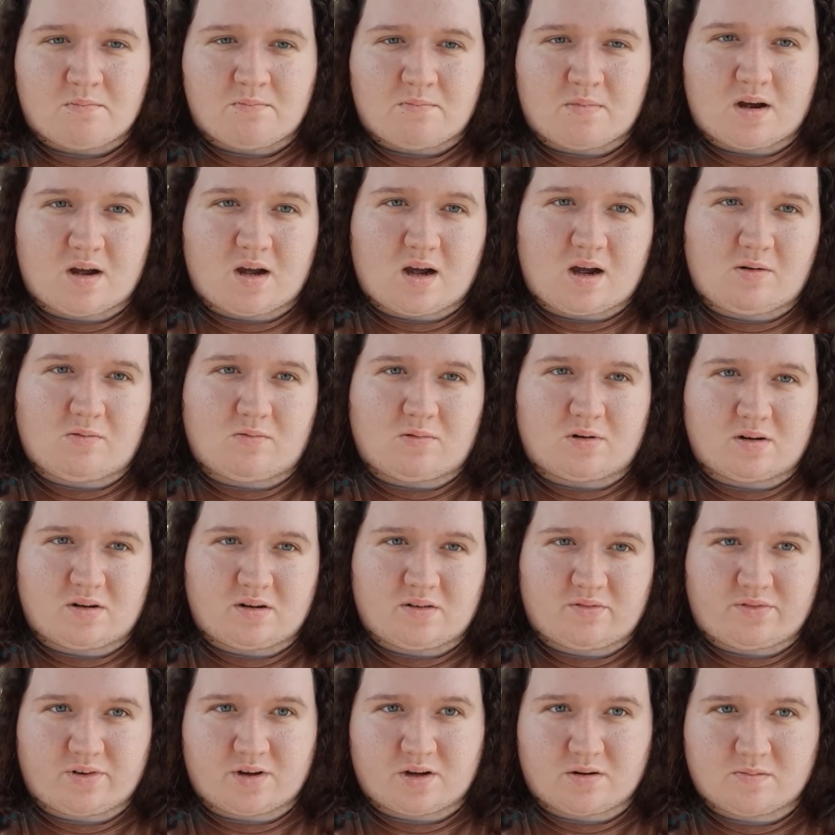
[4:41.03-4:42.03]
But I
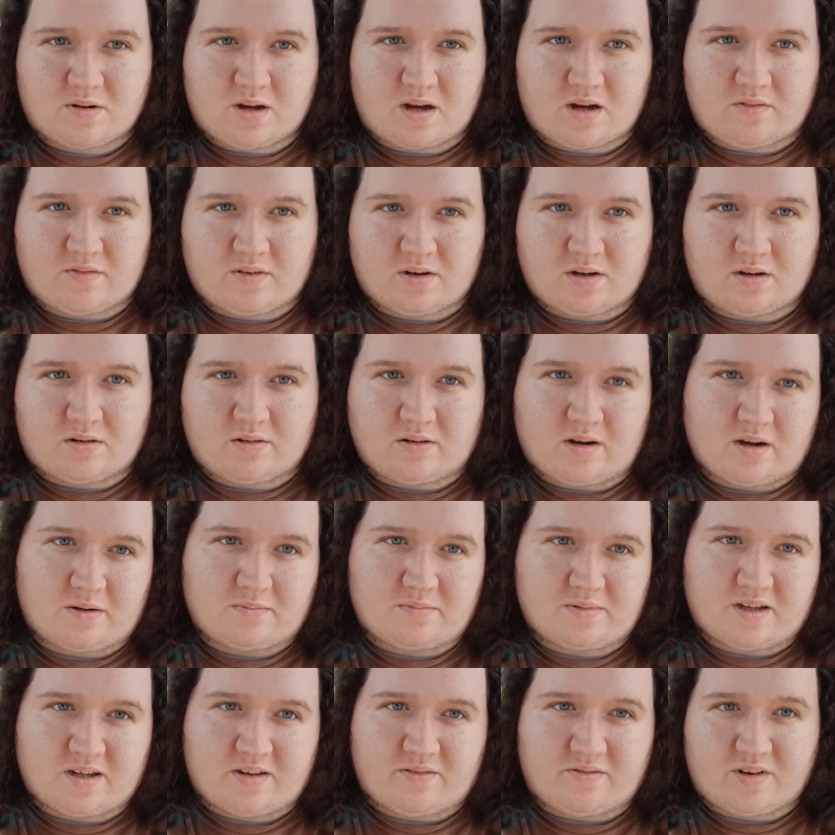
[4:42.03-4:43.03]
wanted to film kind of a little
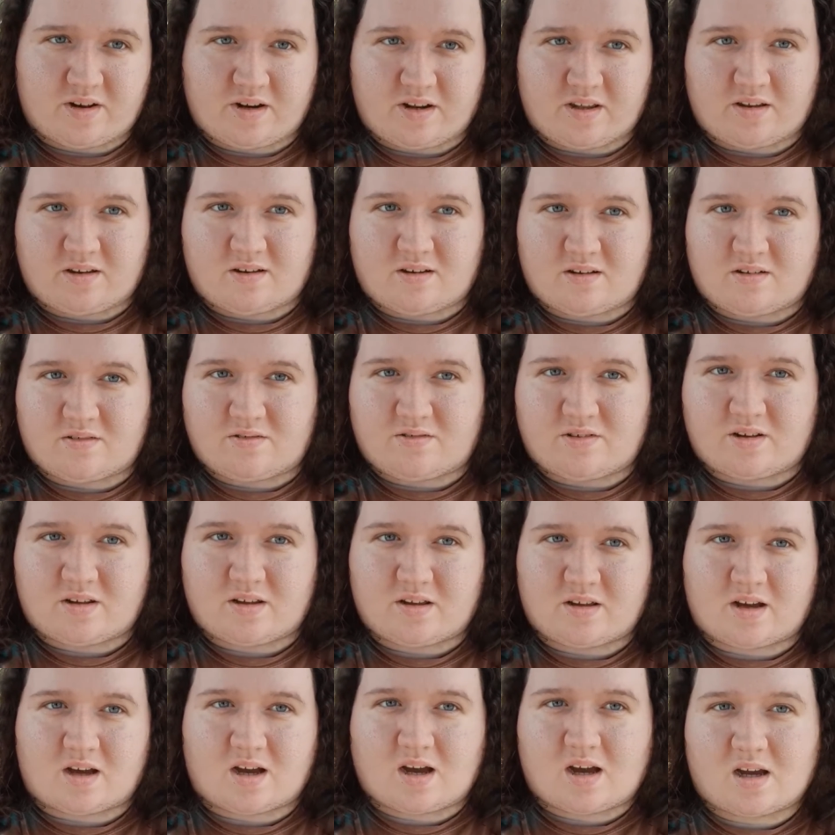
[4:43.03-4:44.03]
update video for
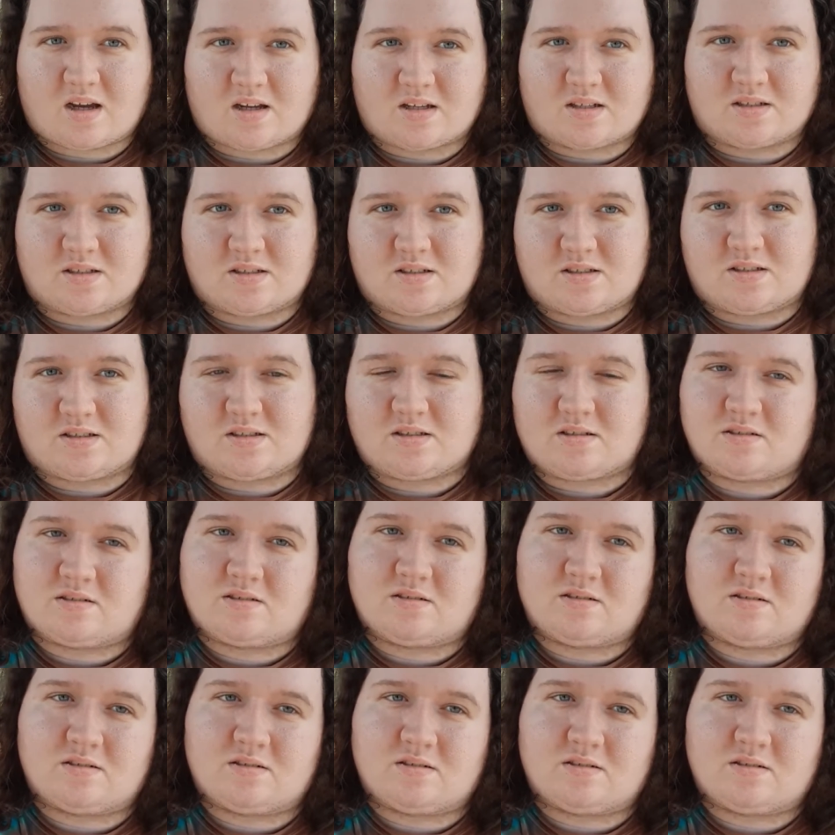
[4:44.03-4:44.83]
you guys.